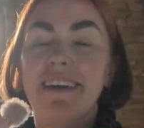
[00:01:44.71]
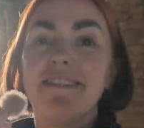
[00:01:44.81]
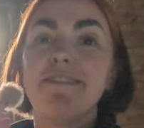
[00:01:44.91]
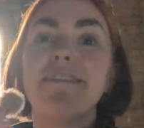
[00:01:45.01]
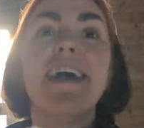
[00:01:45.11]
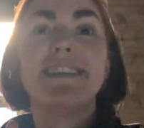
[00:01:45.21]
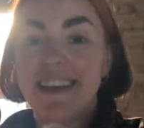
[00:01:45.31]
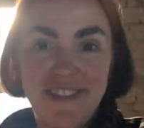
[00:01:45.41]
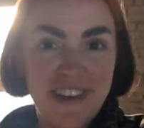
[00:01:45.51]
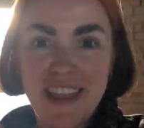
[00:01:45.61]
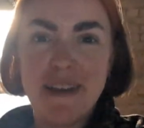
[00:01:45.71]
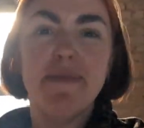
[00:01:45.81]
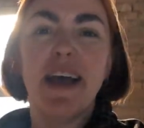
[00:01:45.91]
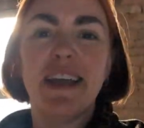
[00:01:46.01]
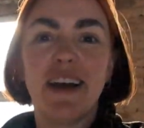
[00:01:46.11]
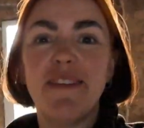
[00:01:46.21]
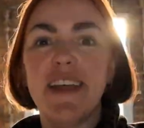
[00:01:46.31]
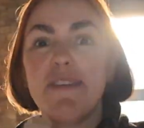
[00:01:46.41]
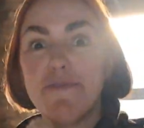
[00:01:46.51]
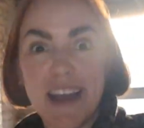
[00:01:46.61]
for their makeover.
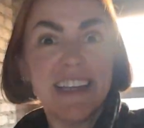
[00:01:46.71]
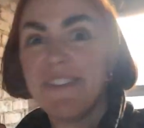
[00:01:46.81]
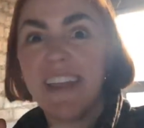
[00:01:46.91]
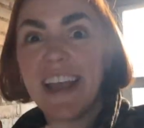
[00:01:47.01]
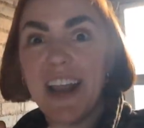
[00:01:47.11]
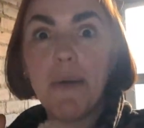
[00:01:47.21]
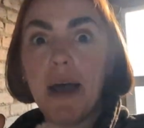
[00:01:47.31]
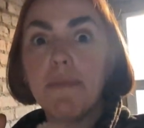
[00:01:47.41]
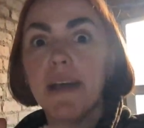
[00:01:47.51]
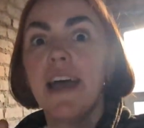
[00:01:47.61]
They're ready for their glow up.